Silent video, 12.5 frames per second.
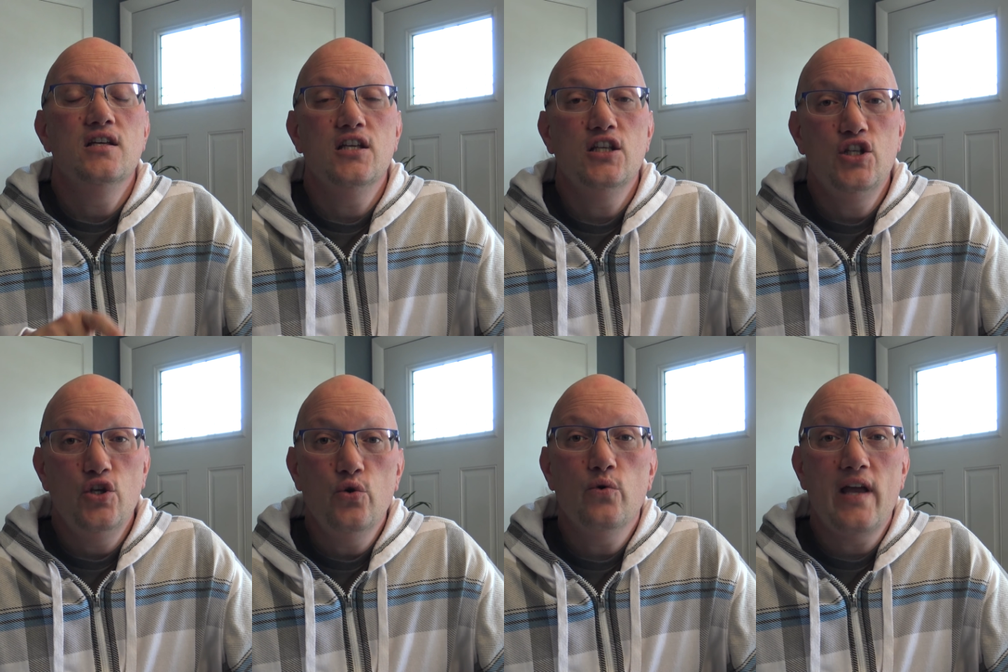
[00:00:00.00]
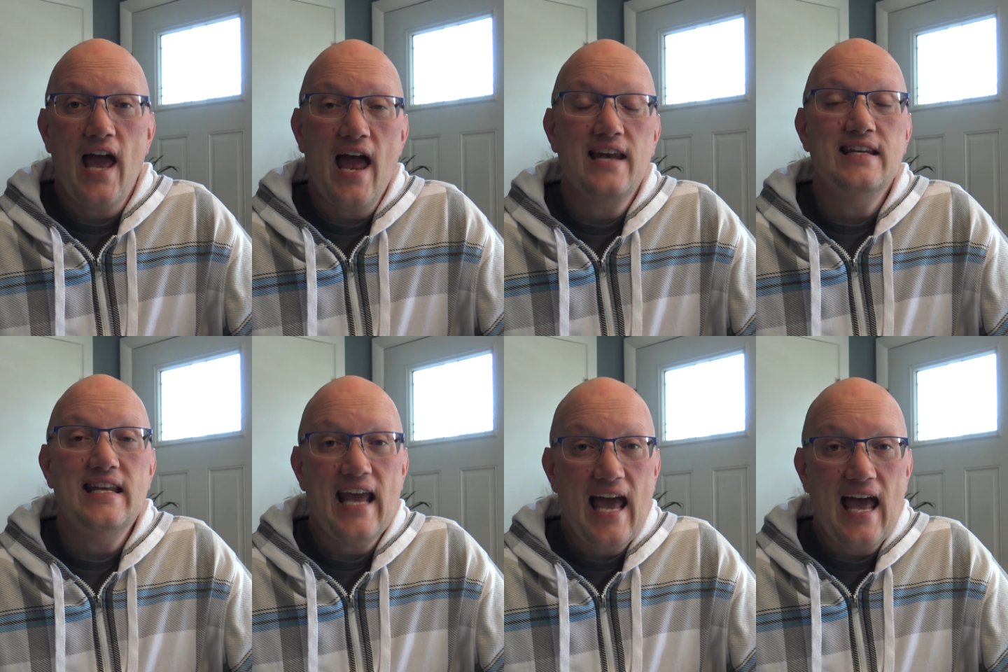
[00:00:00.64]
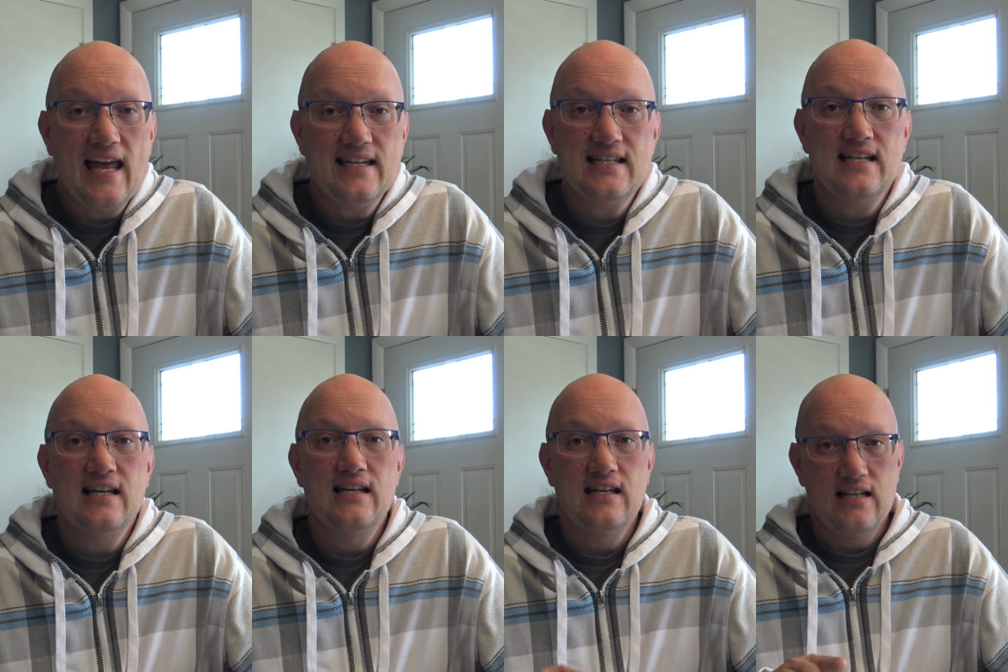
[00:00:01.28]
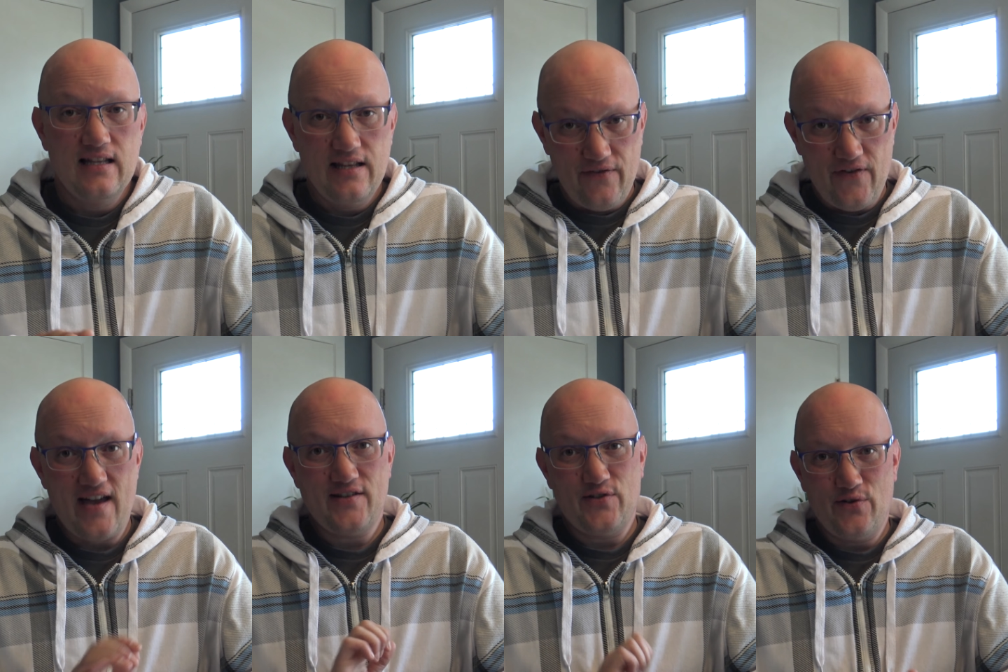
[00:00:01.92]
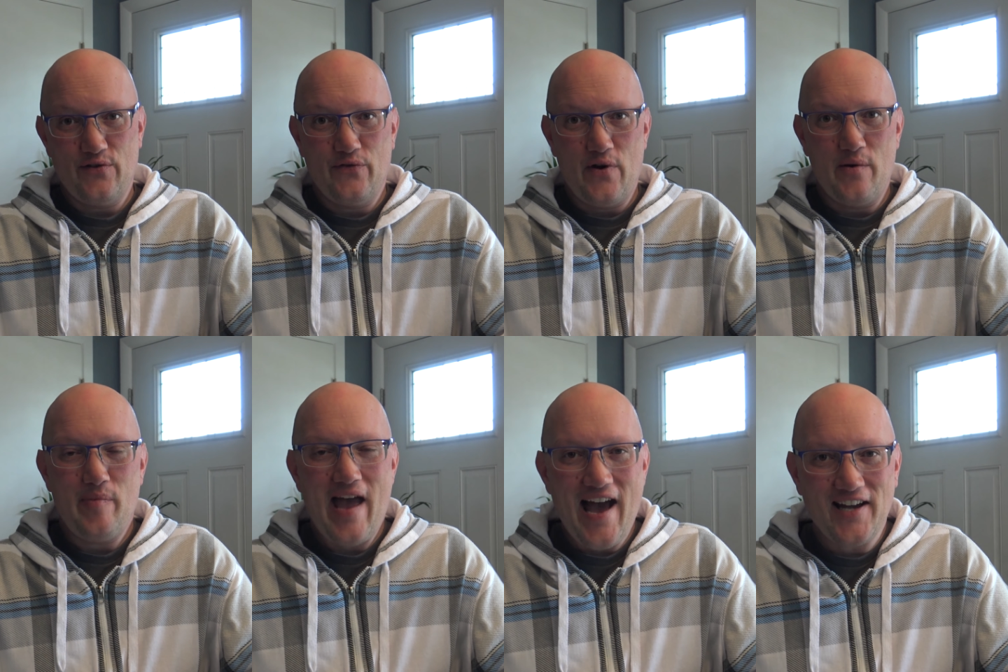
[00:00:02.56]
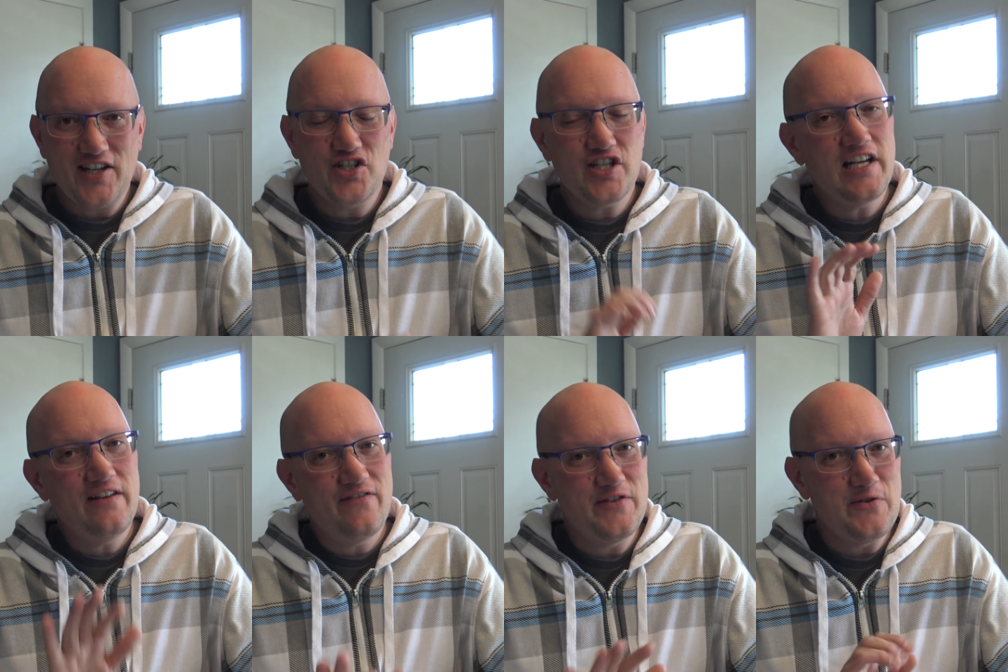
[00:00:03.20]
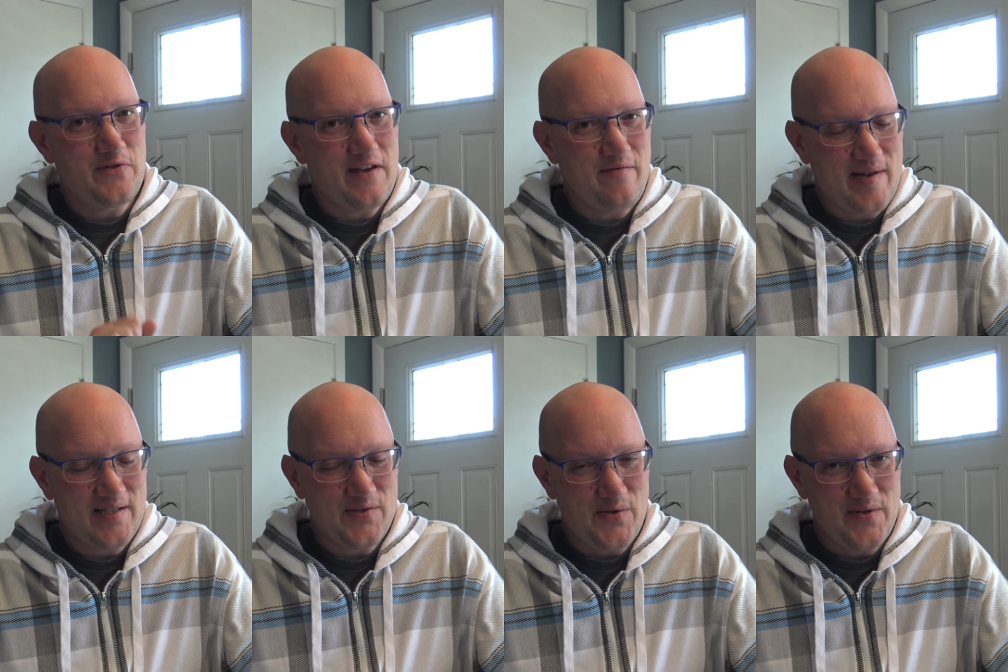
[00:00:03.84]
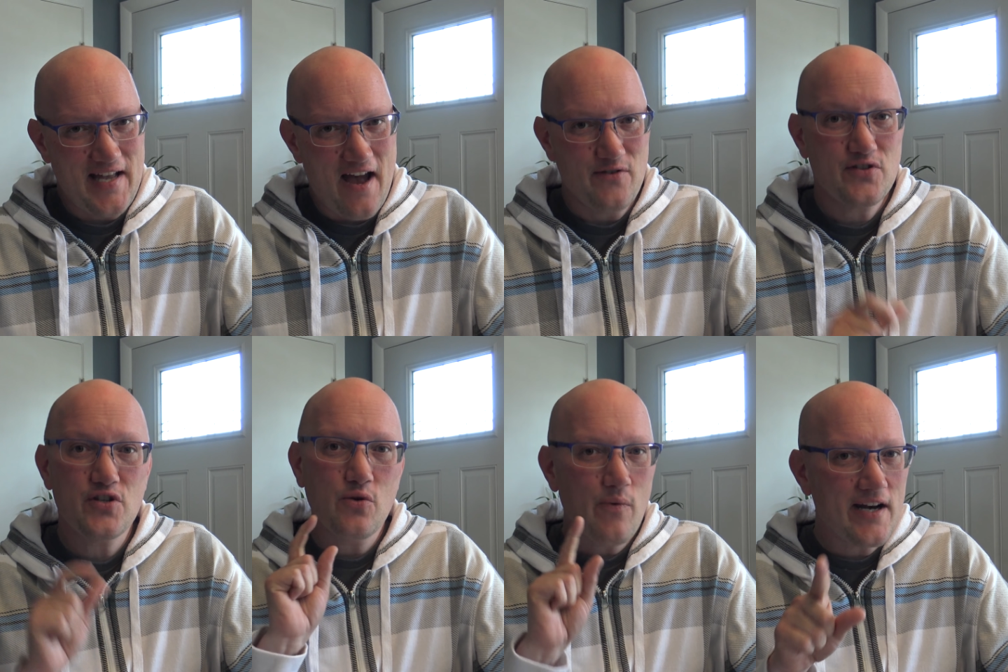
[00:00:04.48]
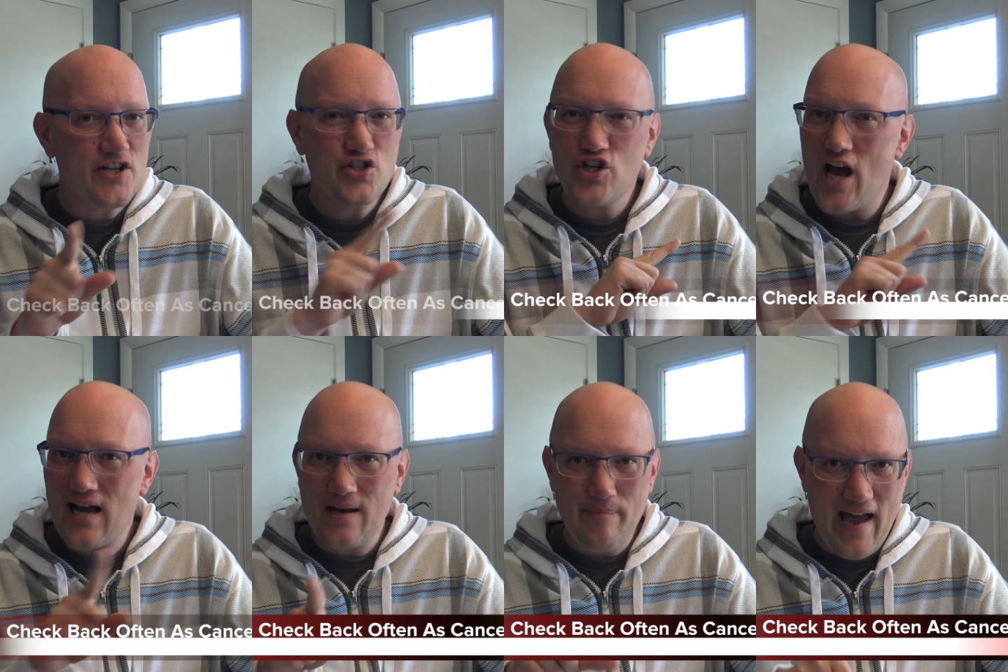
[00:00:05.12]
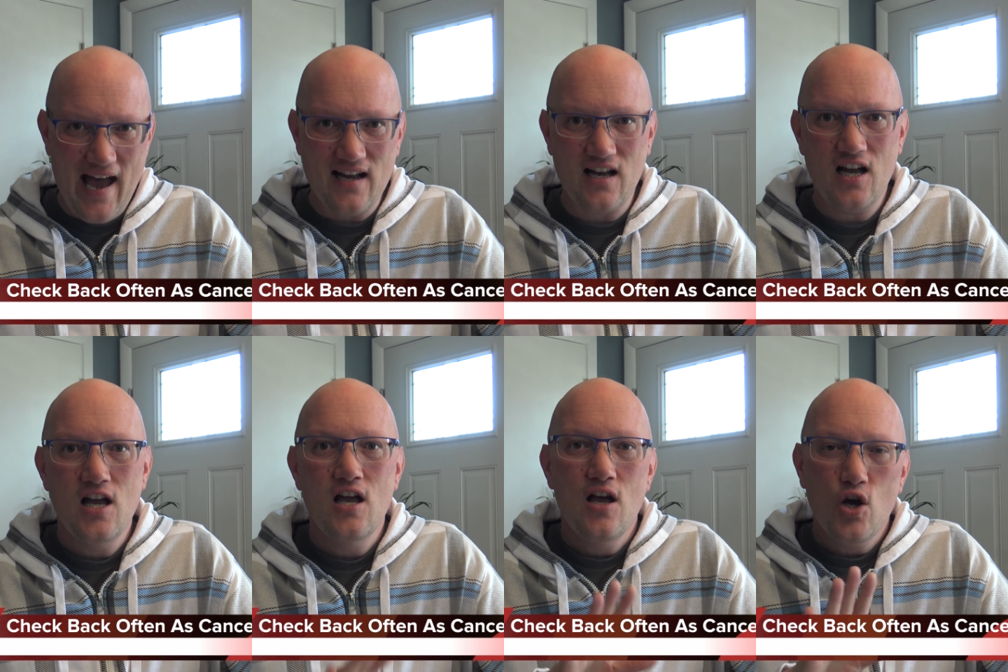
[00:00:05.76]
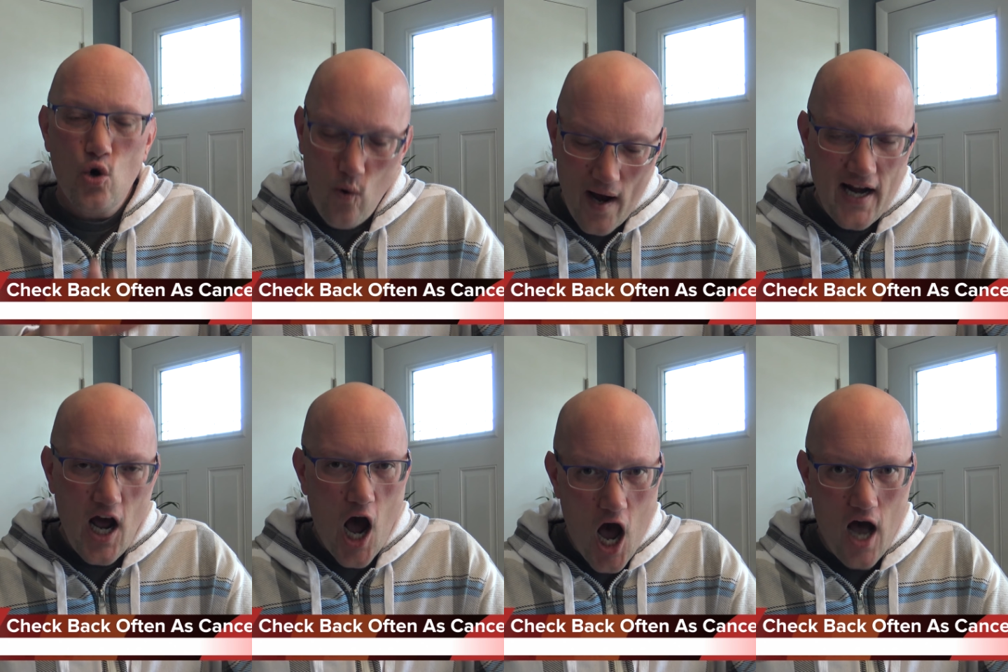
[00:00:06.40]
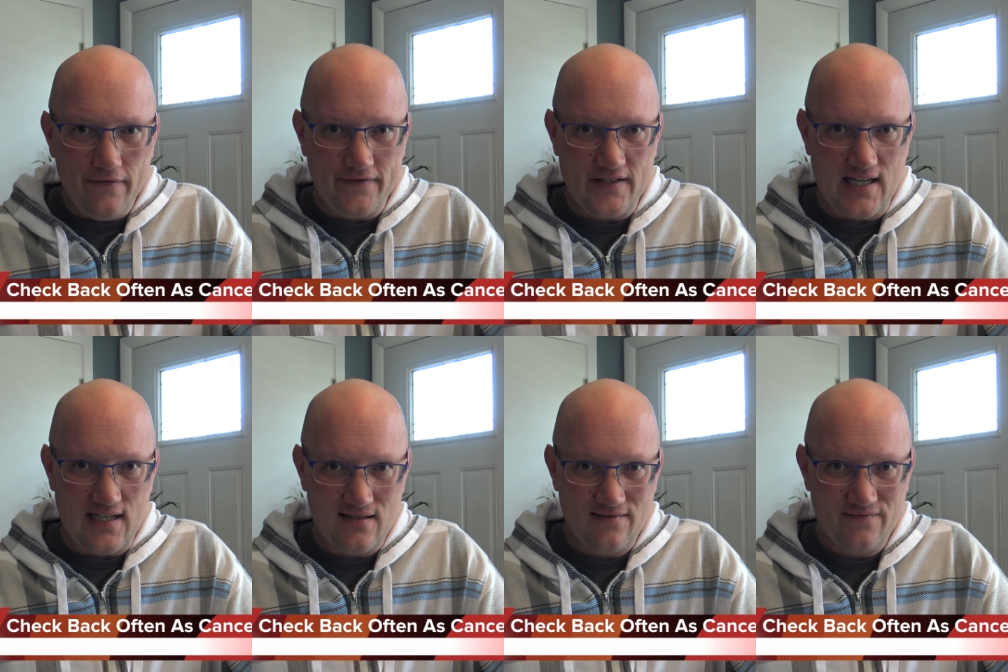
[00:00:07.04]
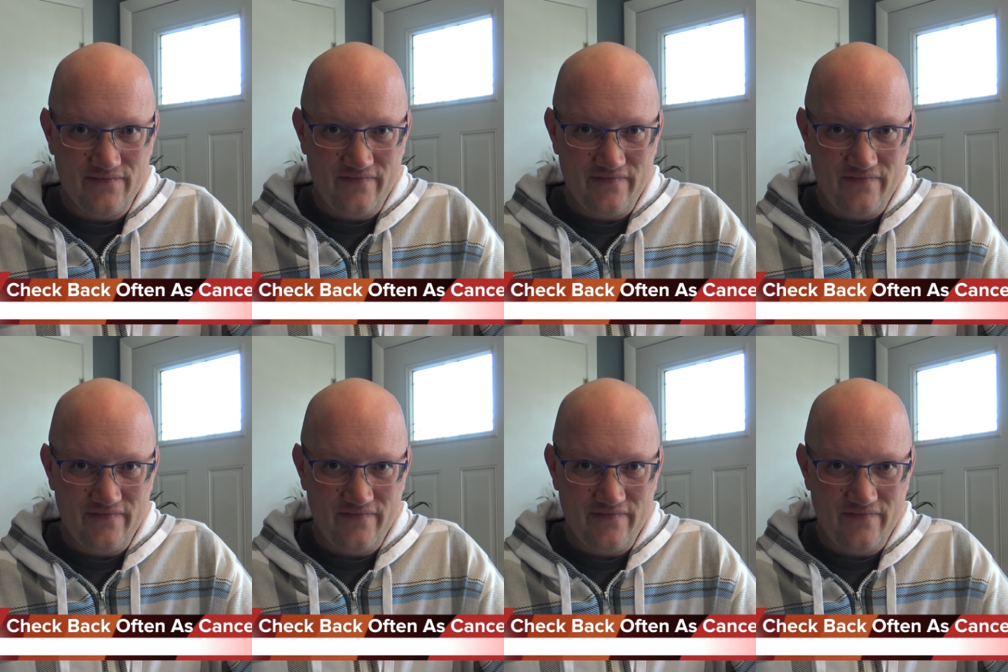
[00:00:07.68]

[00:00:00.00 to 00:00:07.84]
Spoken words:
you can get the Faster to the Fun package even though they've been sold out. So you want to check back quite often.